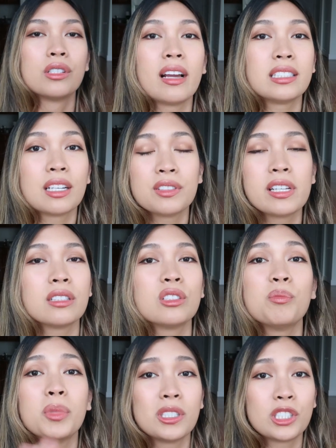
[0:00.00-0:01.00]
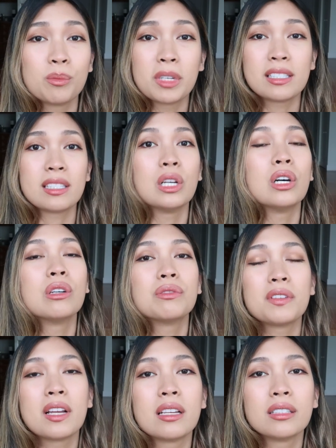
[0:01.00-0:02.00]
I definitely had to push
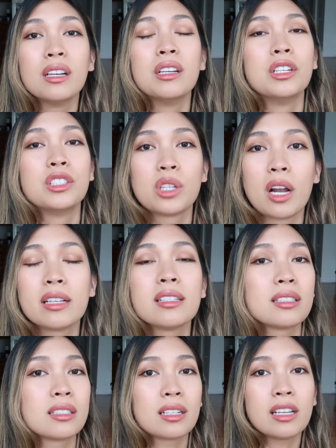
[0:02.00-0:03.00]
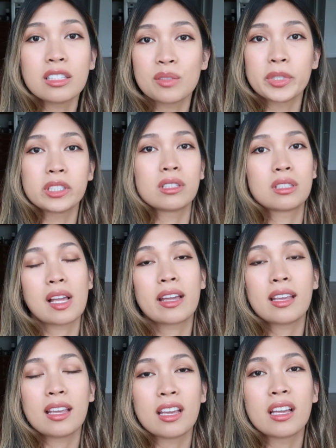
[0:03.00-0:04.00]
myself and try to study as much as I
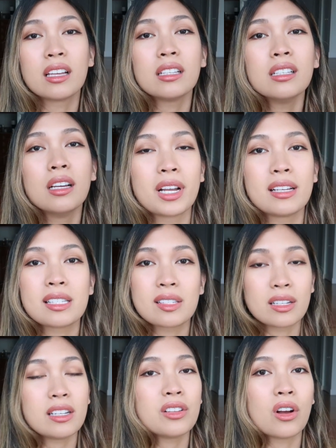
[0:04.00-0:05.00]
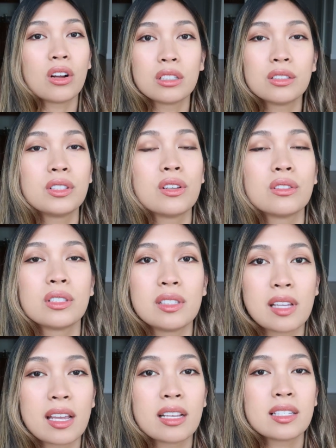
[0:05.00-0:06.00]
can. I studied all of those
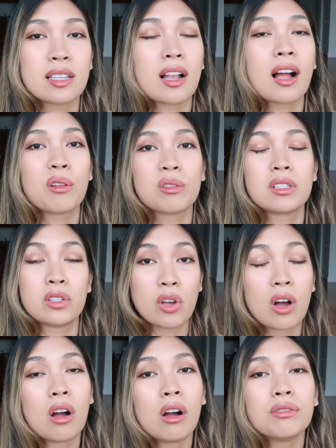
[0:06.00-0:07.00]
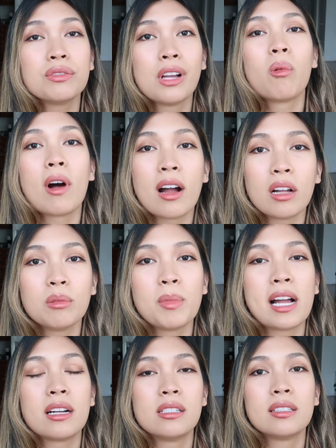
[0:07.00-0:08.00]
days that I was off while
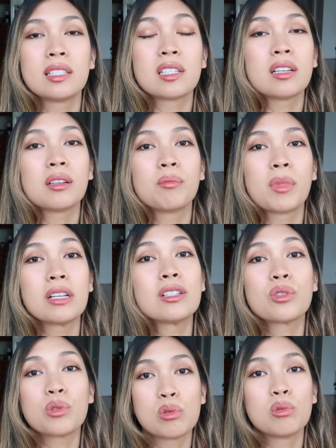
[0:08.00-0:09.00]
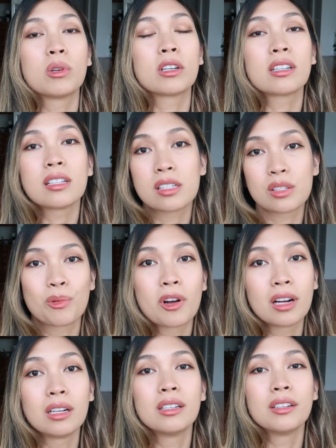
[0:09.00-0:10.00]
balancing my schoolwork as
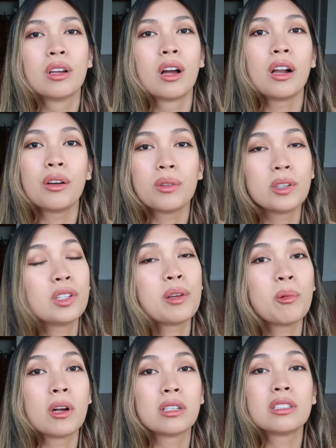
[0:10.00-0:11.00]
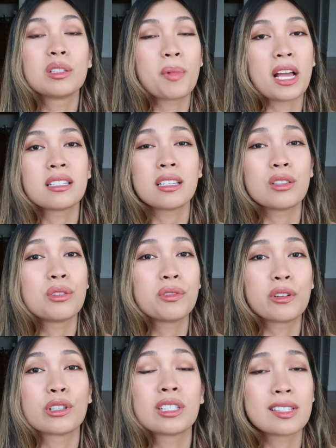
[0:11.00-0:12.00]
well. I really wanted to pass it the
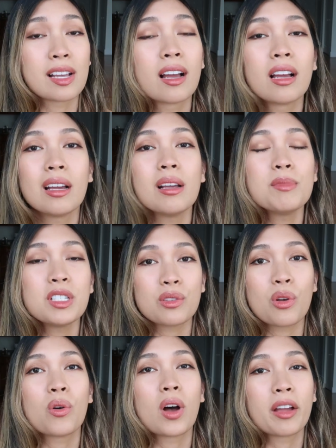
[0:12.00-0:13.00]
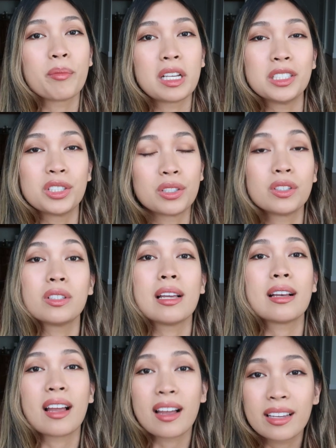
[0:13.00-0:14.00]
first time, so I made sure
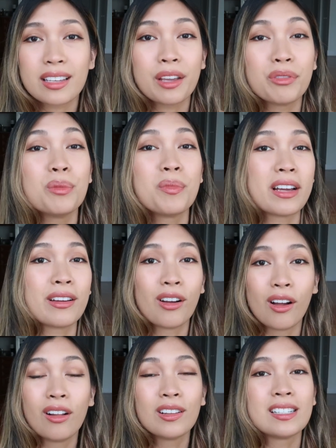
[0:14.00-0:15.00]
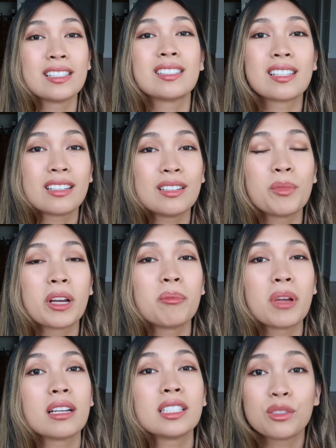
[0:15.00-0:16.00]
that I gave it my all and studied my
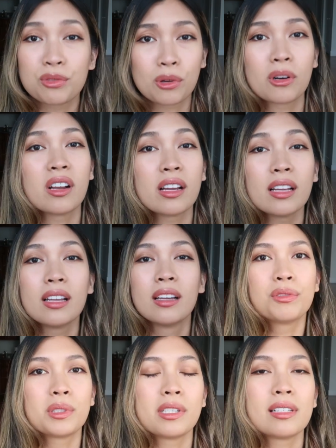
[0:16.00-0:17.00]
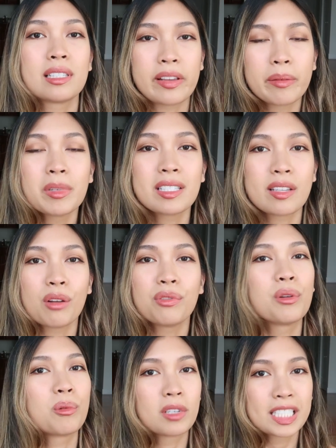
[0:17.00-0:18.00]
best for it. For the exam itself,
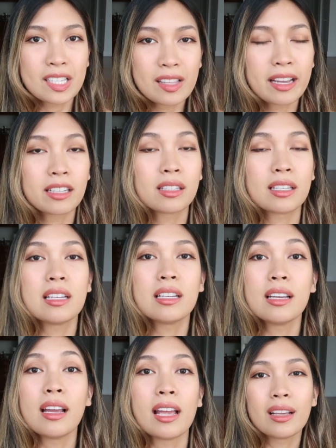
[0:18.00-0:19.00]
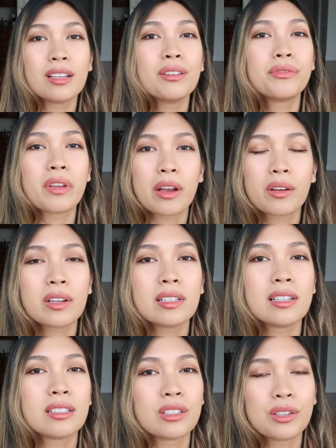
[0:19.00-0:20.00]
it was lengthy and it
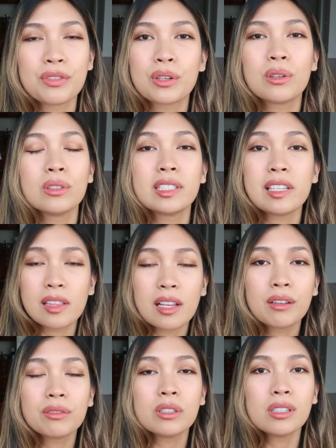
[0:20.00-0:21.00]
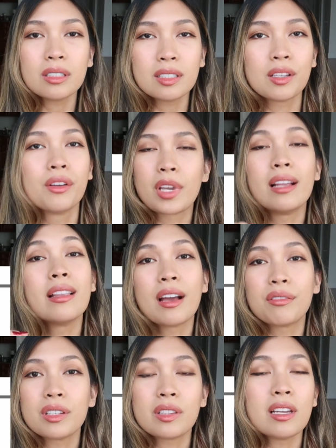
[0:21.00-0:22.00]
varied in difficulty levels, and
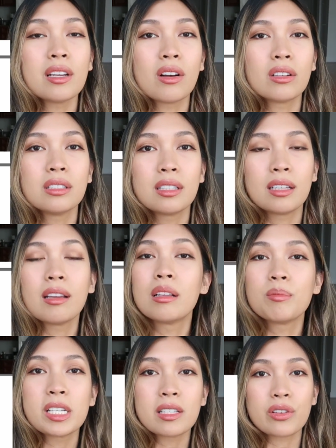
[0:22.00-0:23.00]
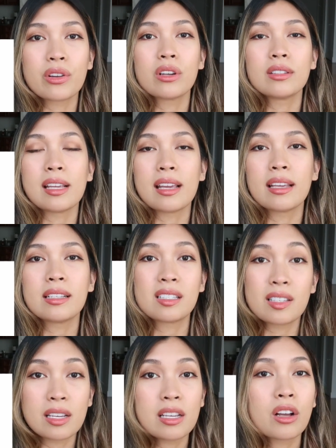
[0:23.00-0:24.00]
everything on the
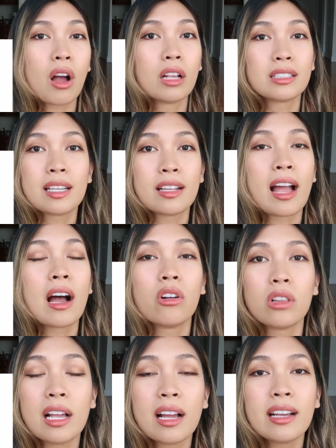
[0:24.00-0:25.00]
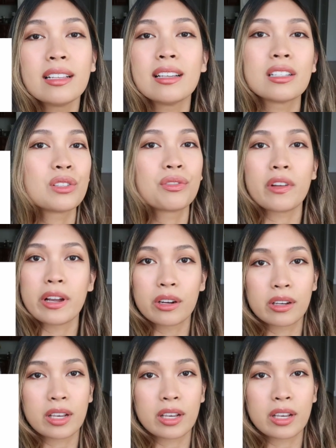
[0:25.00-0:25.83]
NBCRNA-C content outline is fair